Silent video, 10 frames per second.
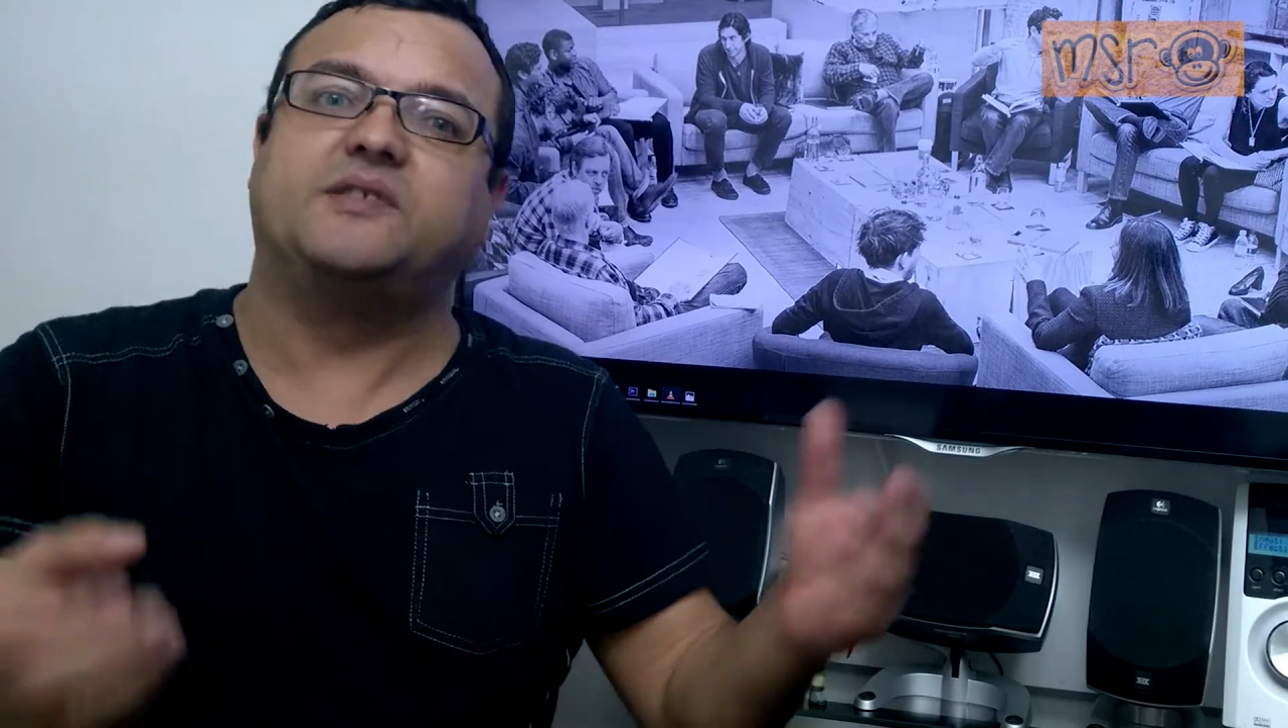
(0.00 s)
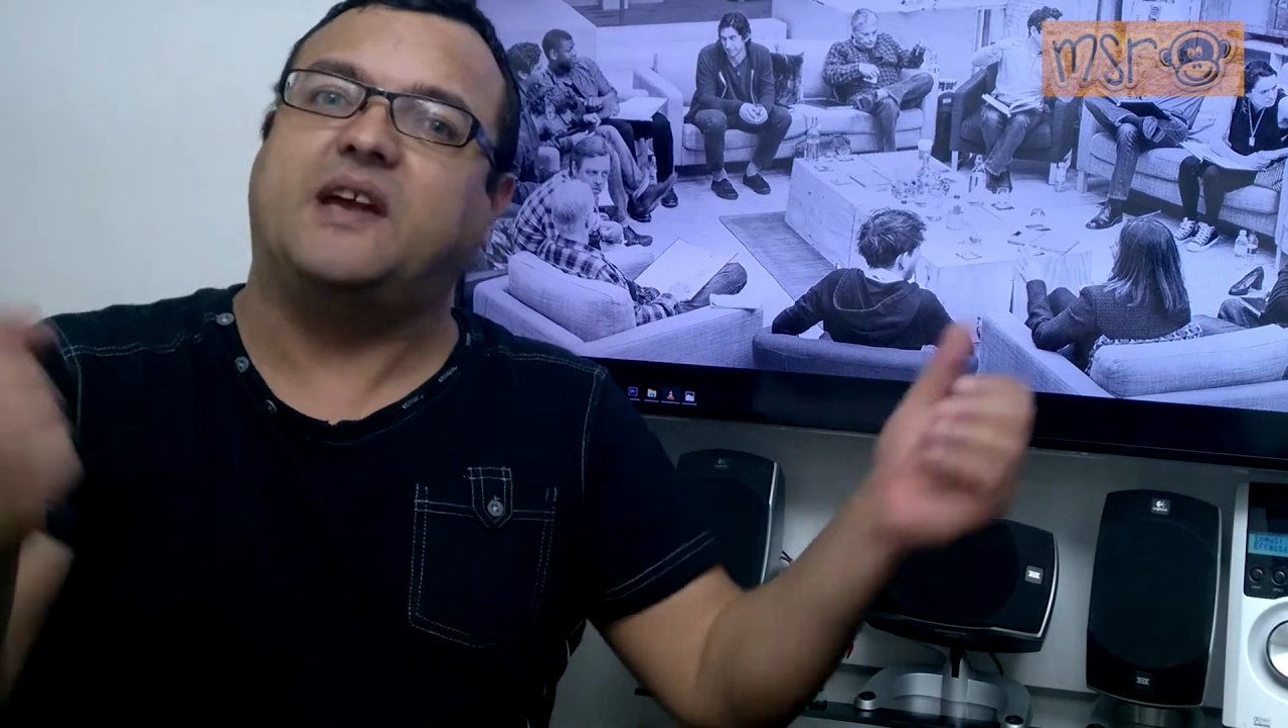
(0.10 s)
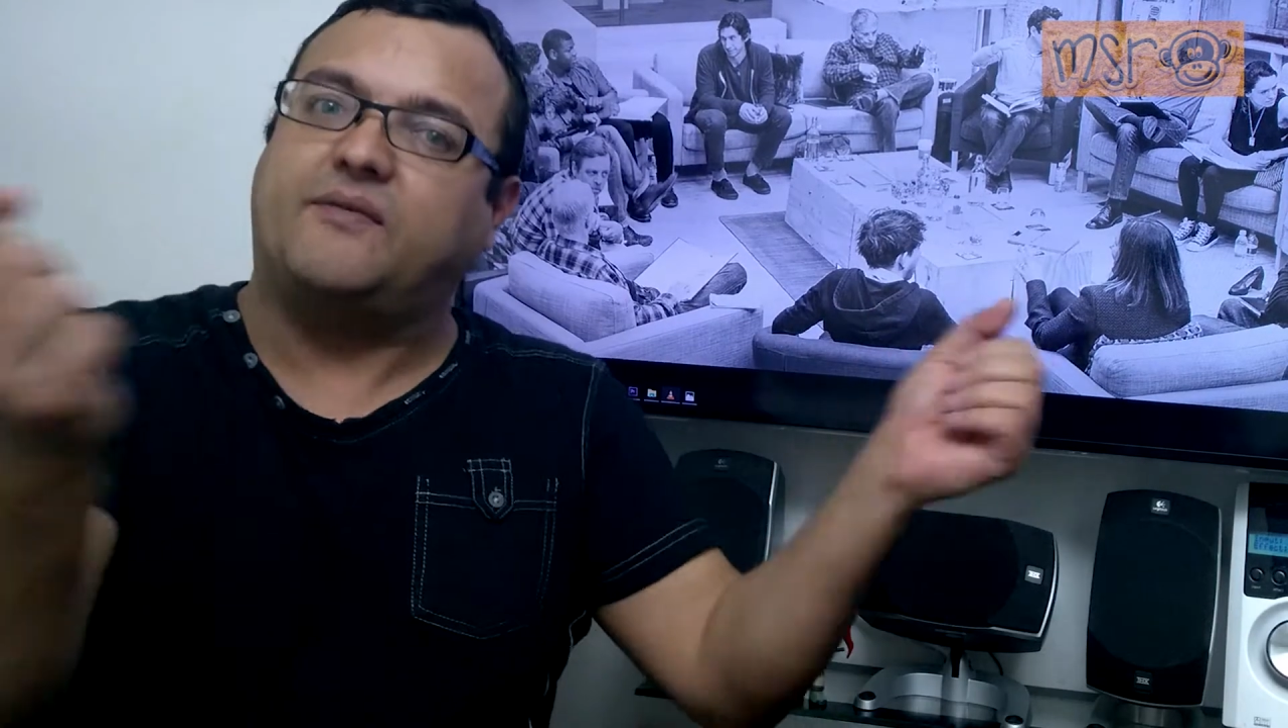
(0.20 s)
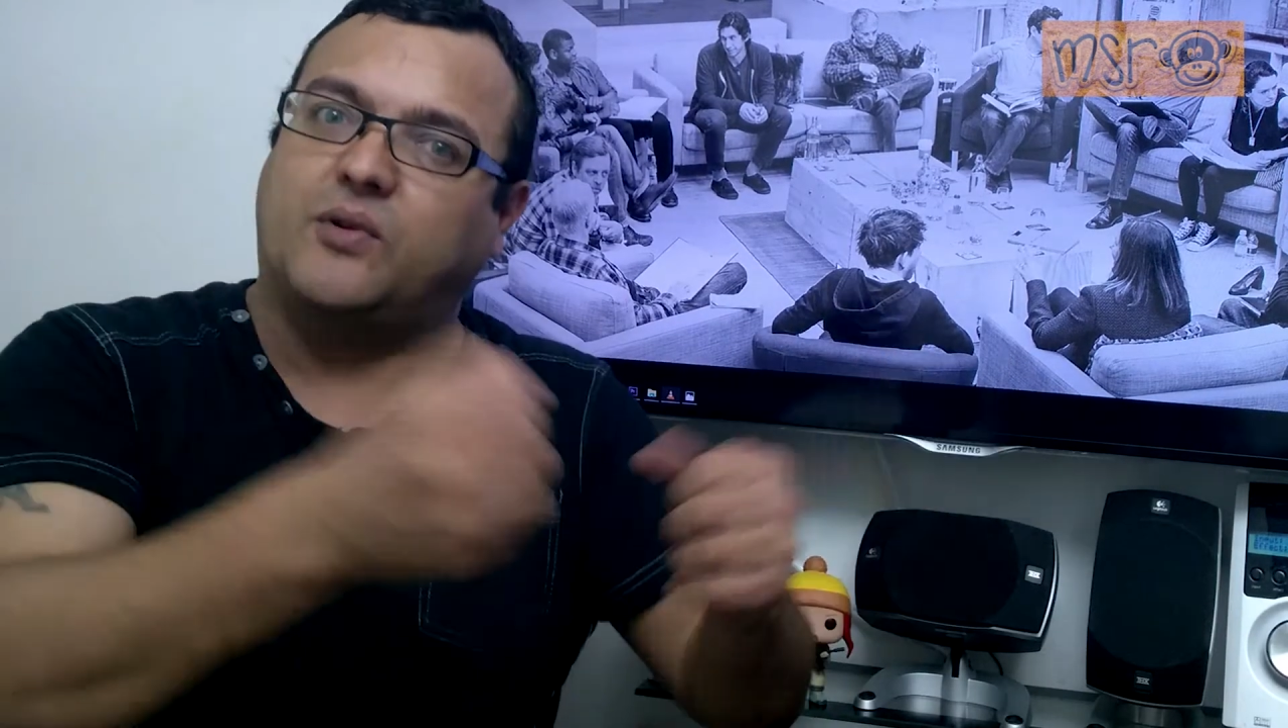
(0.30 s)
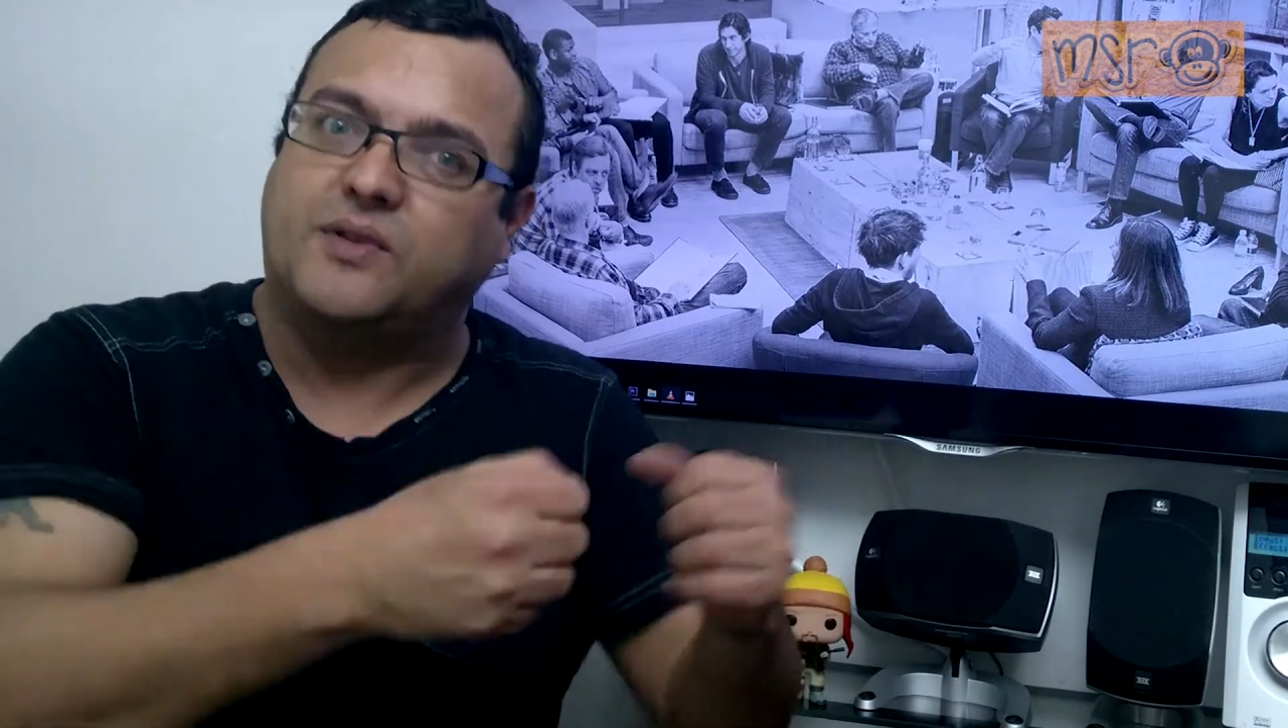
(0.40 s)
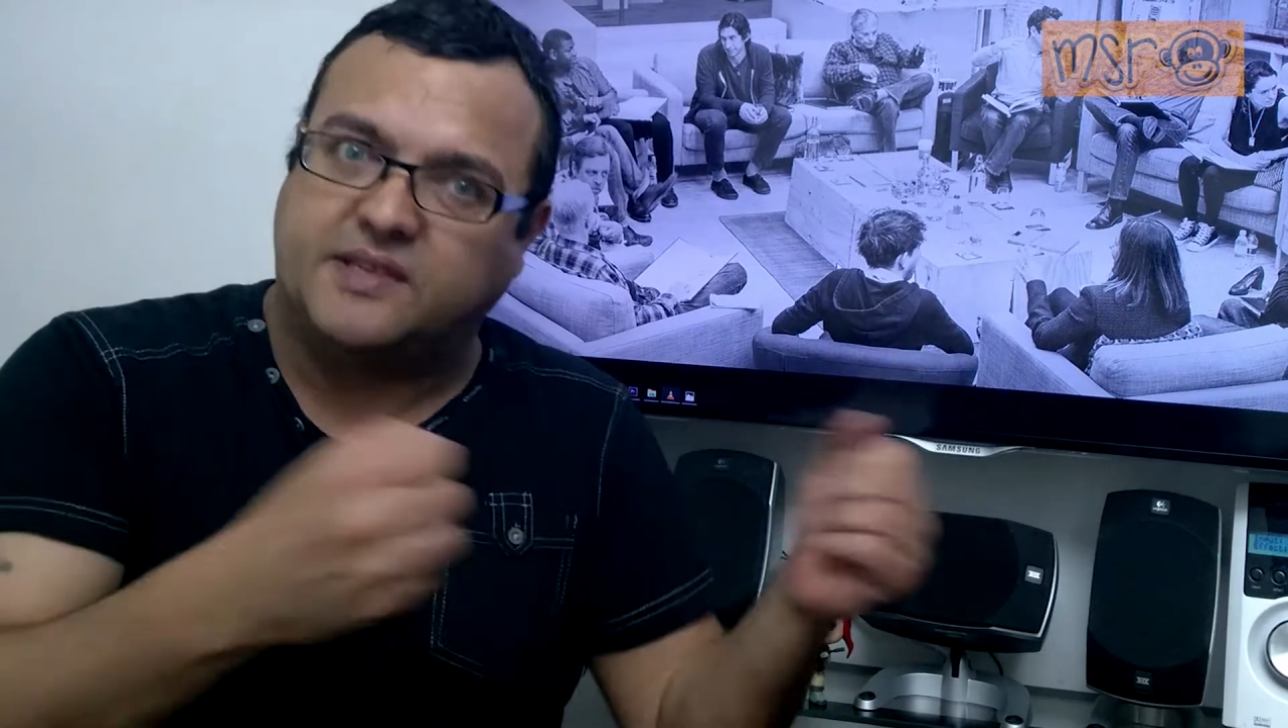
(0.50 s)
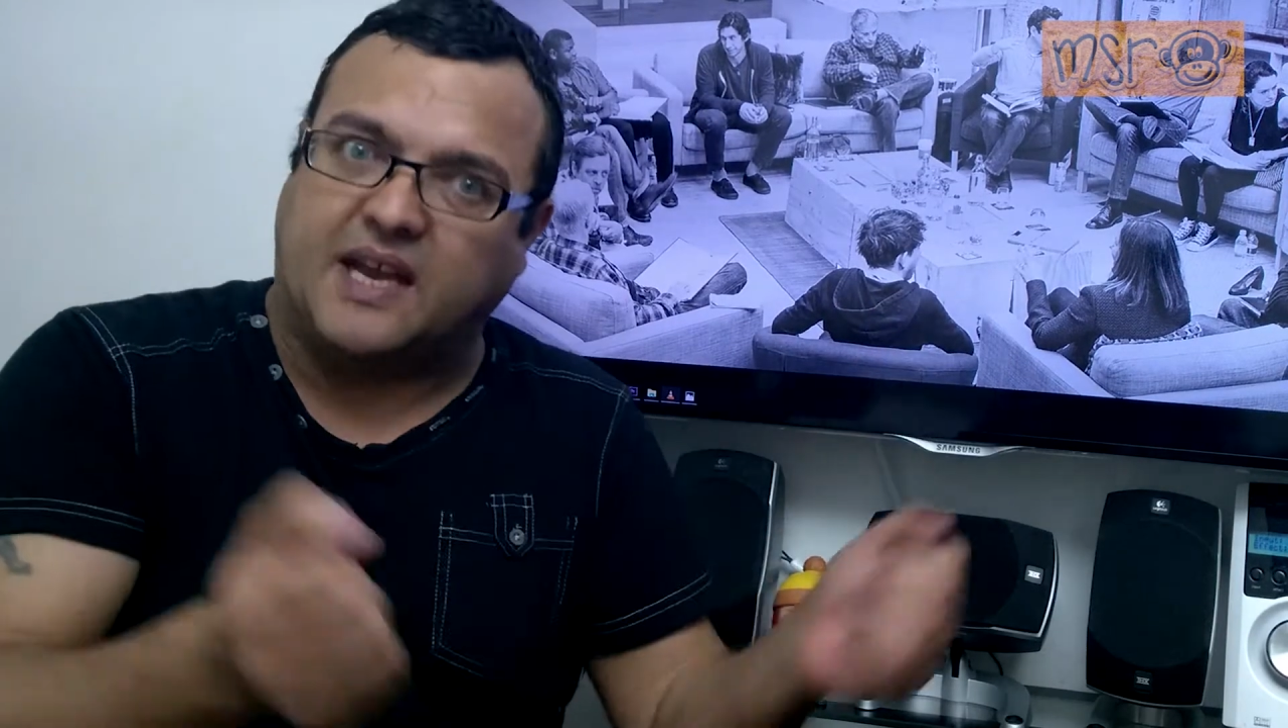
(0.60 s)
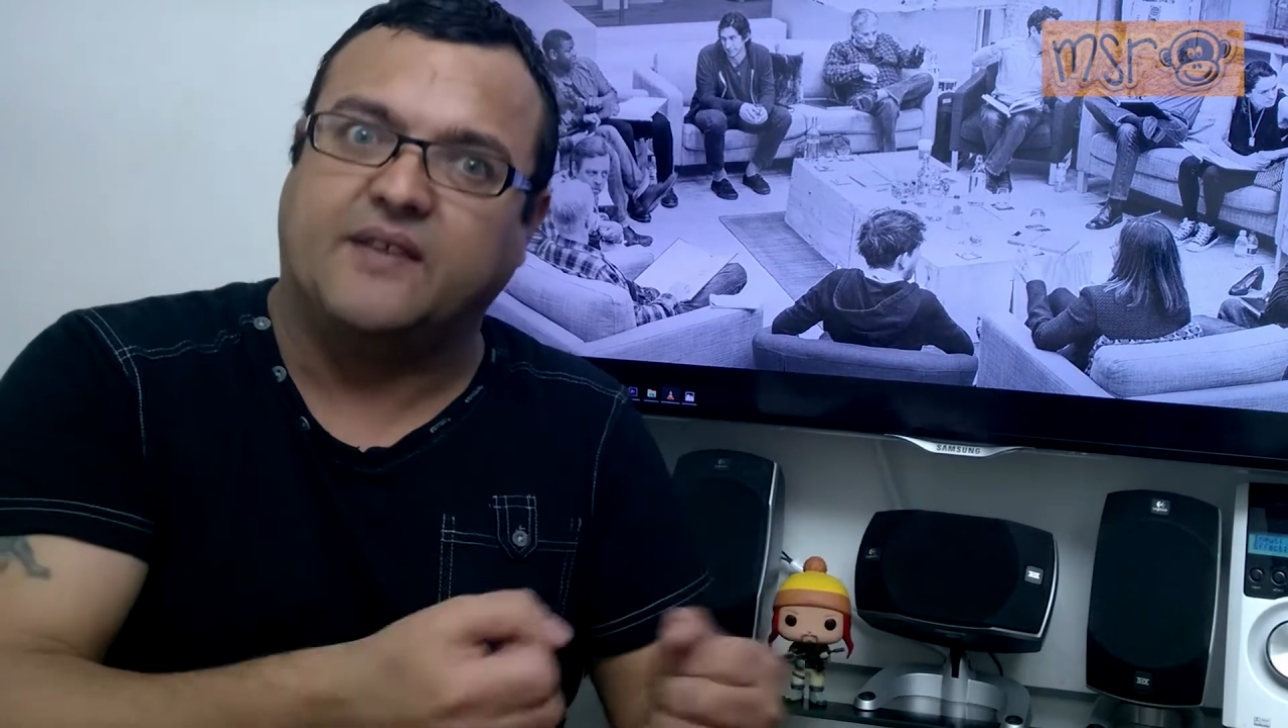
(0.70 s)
to have all the TIE